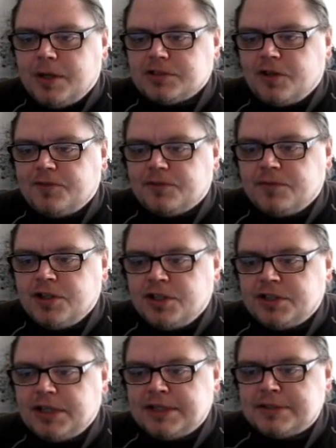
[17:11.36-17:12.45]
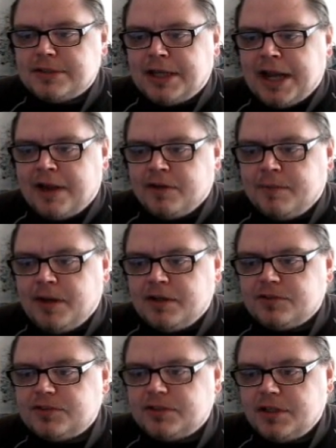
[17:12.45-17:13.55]
off the road and aerial
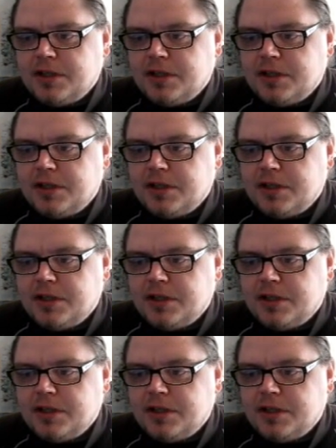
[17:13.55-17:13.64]
bots.